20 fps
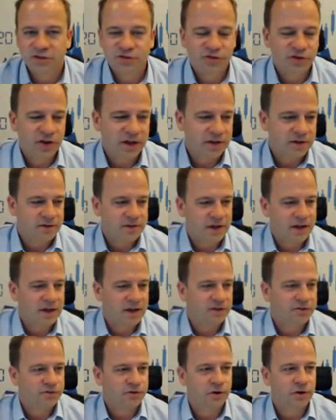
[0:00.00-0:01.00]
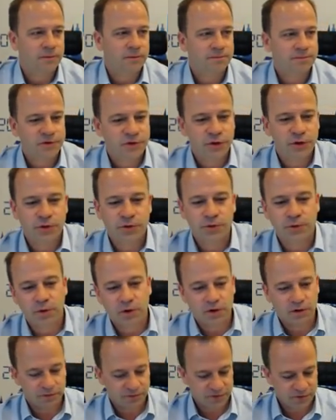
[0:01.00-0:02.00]
figures here from two
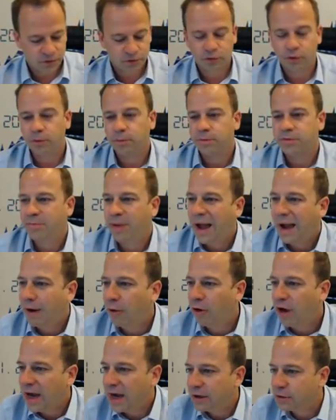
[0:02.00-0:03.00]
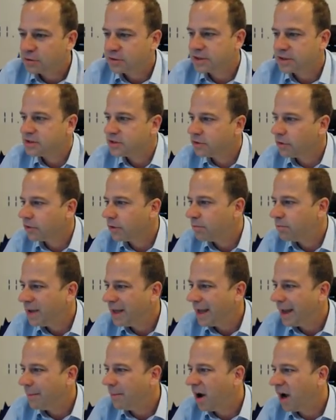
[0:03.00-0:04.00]
of Europe's powerhouses on the
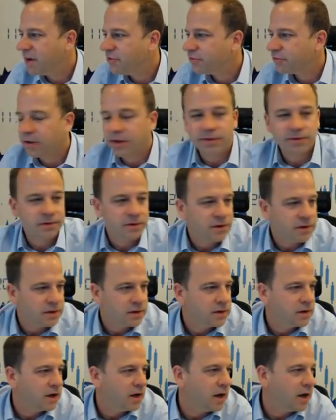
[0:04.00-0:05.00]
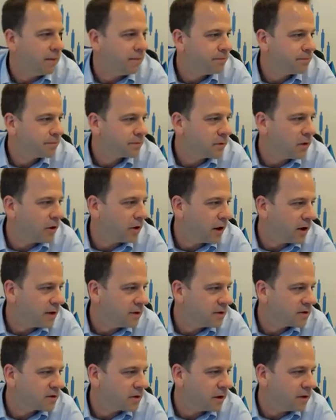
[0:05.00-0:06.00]
P M I front. Um, all right,
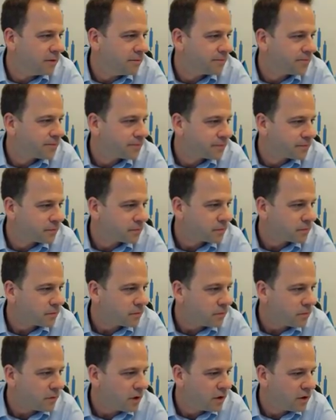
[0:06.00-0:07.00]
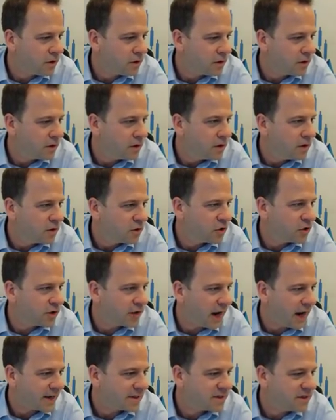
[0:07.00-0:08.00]
so good
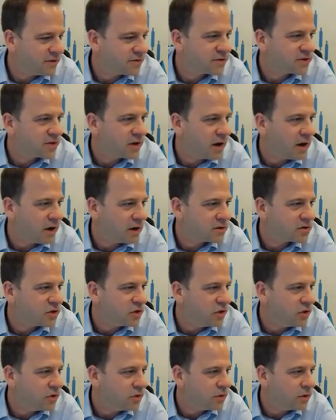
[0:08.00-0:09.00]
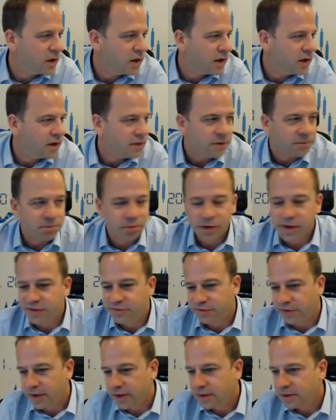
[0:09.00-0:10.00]
active start to uh, the
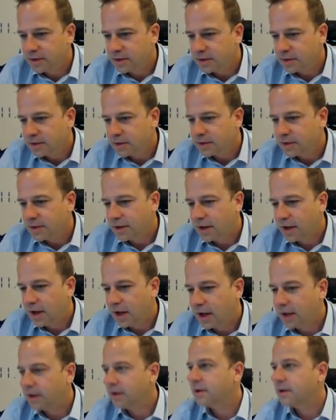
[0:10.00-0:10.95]
briefing. Uh,